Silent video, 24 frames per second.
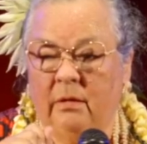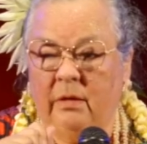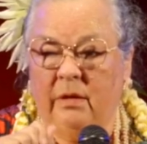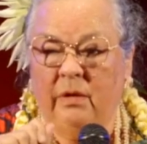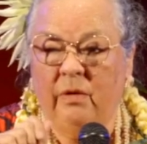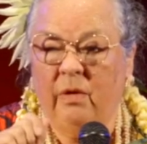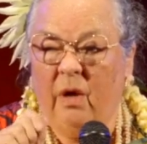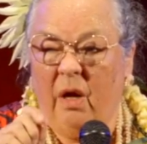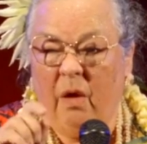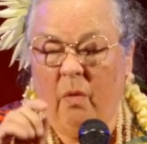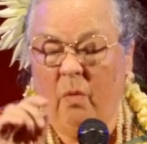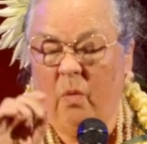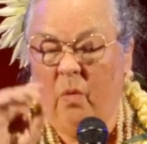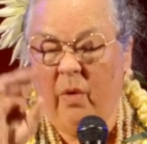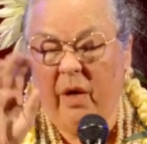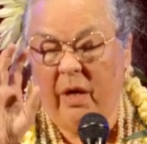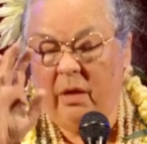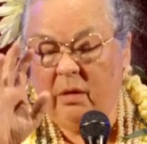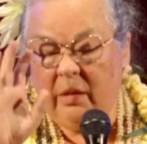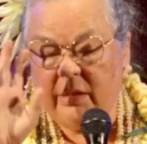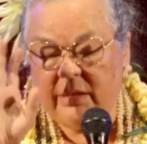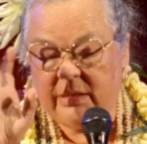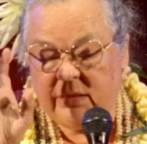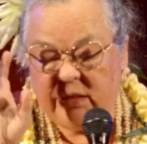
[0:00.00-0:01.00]
You
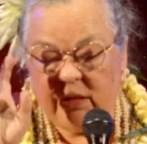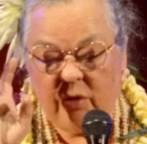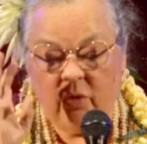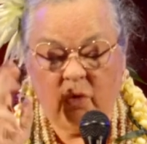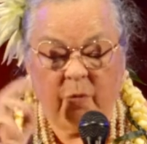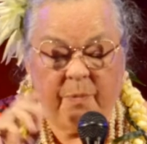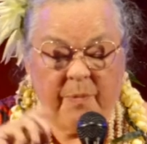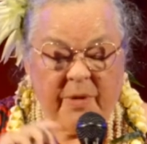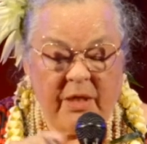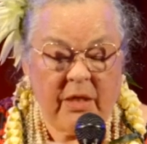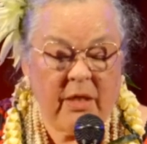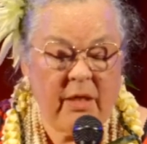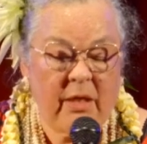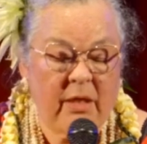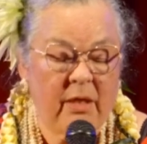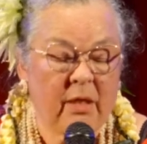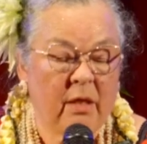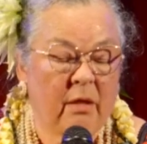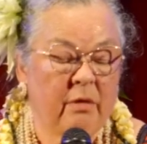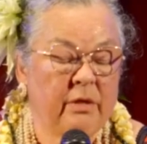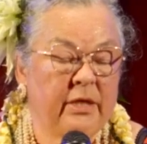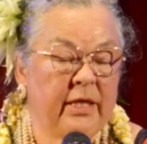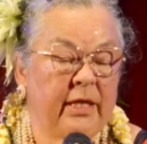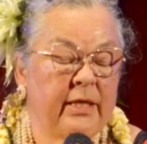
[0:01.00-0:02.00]
rarely see wapihi
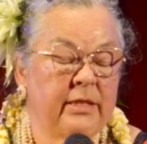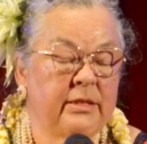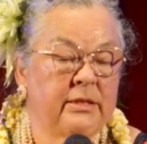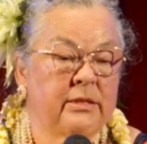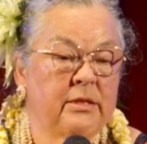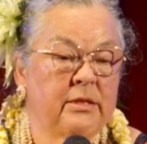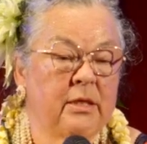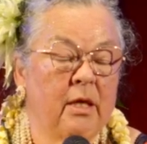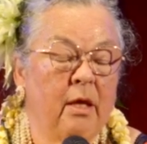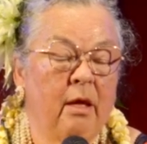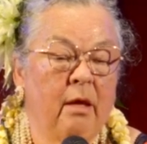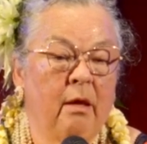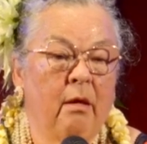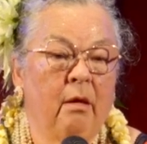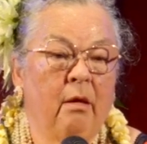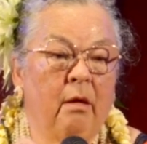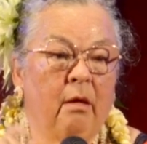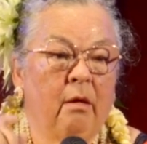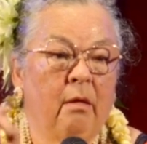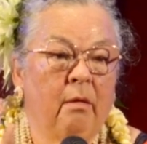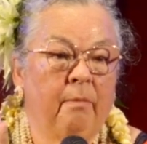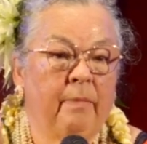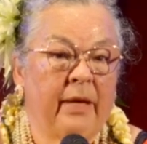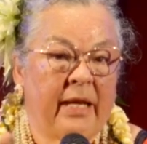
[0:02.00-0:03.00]
nuts.
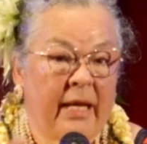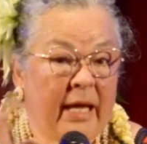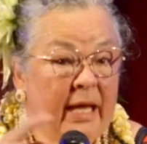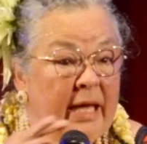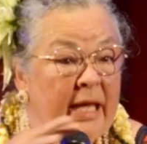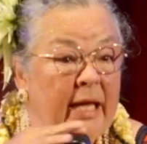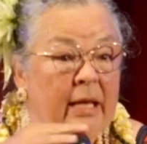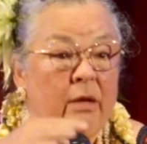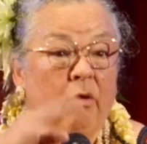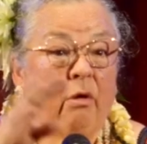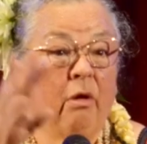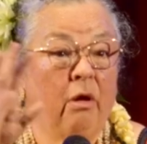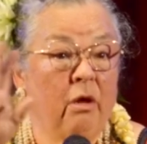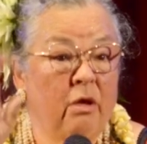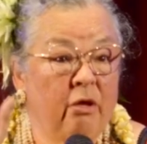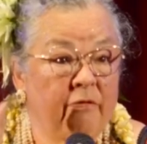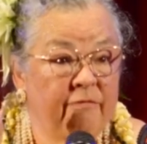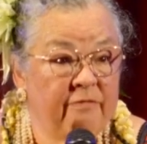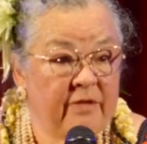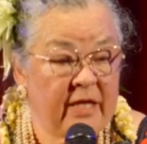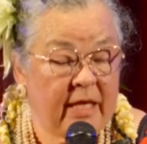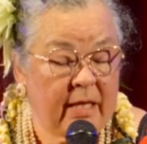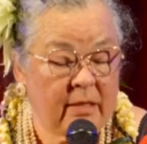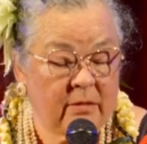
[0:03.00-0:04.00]
But I had all
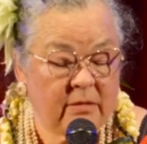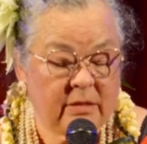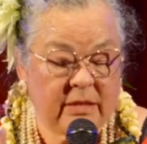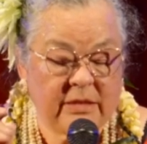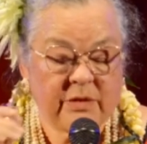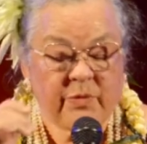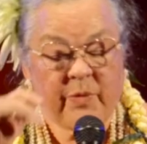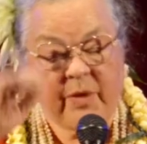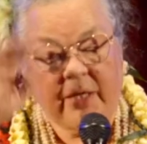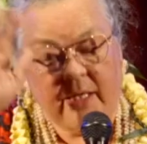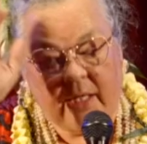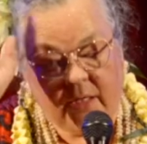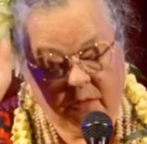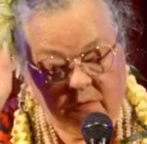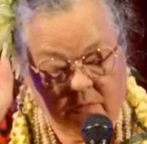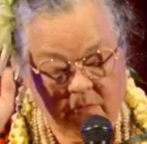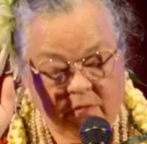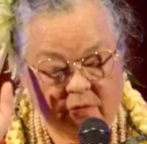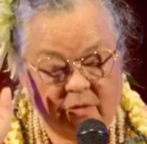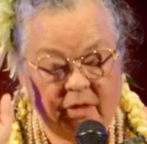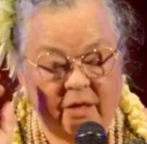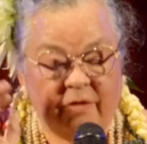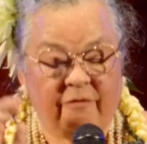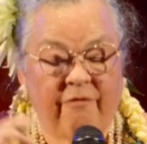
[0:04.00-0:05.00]
of that because we got
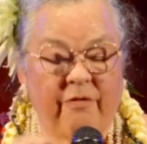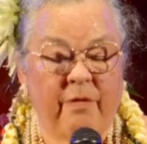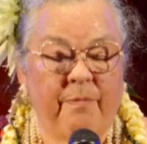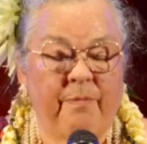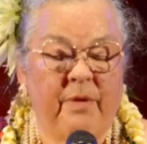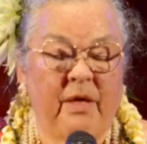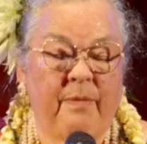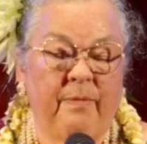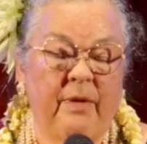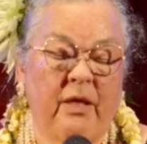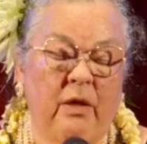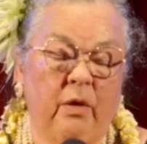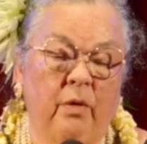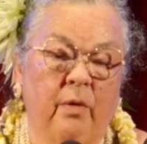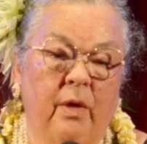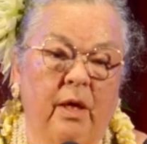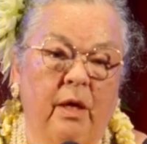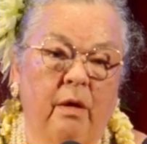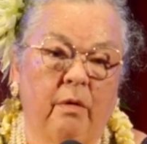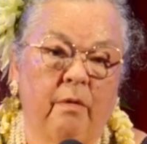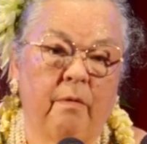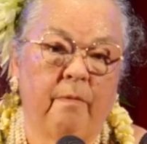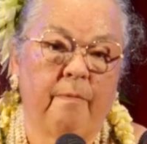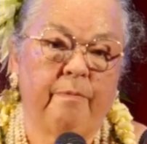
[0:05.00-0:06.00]
to every big.
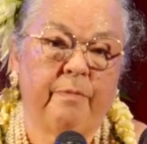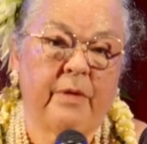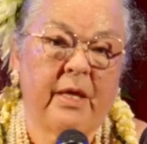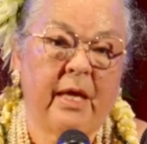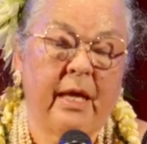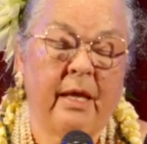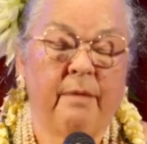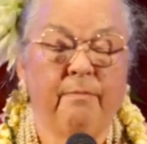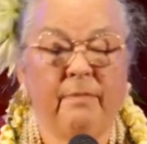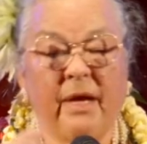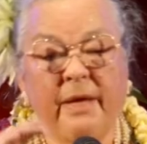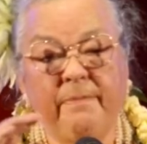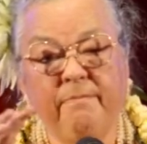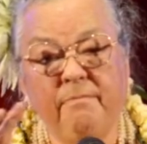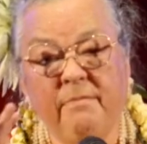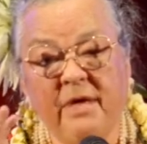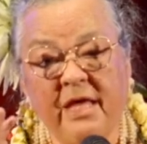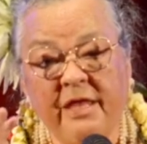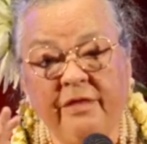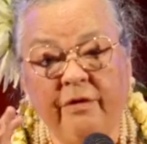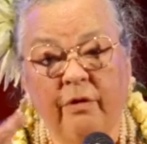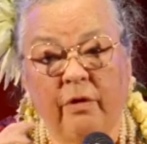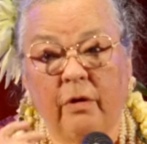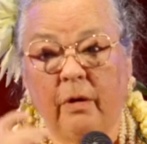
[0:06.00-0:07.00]
And my
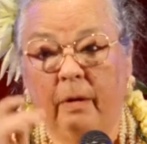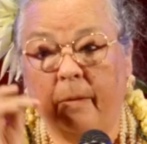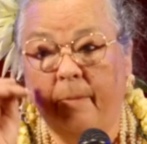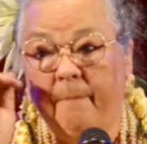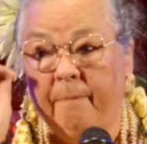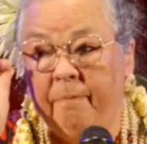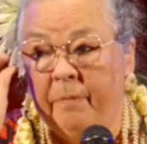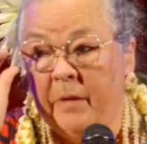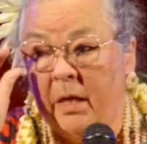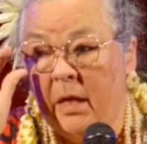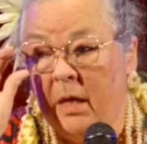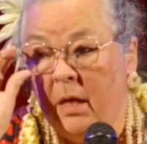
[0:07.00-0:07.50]
mother,